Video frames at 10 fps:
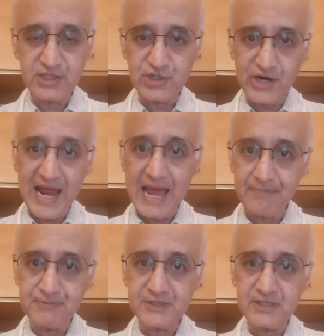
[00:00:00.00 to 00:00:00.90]

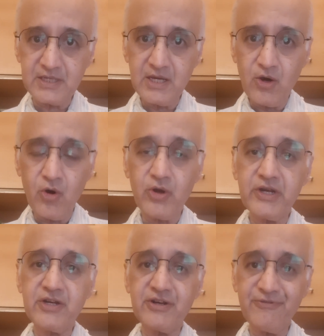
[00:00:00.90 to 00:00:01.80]
traps or
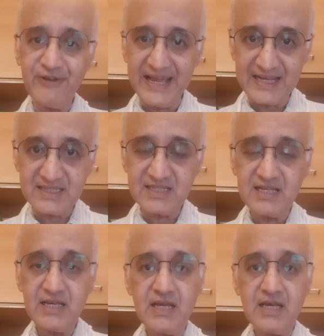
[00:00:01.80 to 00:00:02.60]
it reflects